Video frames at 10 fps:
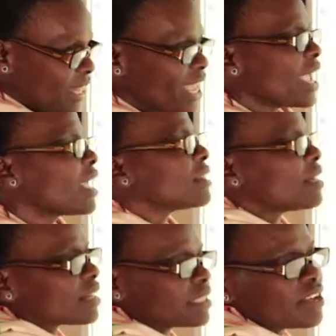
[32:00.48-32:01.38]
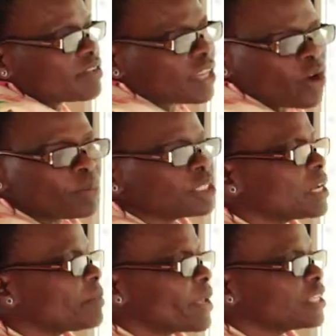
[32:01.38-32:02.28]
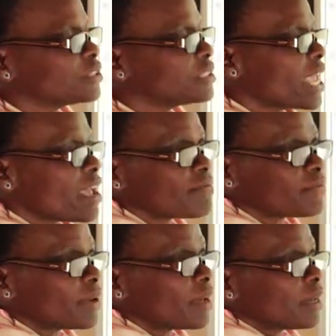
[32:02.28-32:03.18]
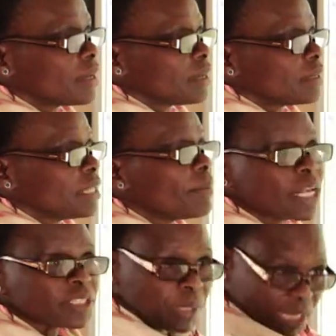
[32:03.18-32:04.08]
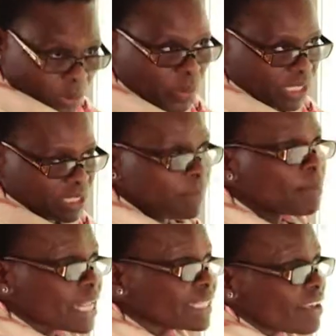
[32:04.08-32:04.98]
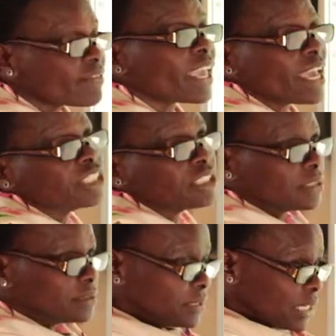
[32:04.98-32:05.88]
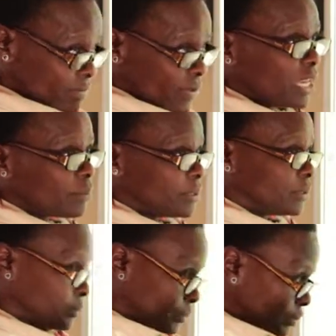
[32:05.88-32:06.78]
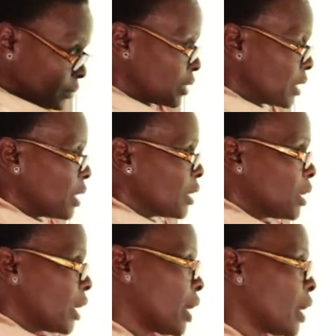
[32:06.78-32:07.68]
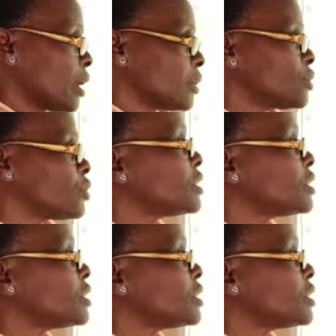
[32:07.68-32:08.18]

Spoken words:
the commercial banks they must be liquid, they must have cash available to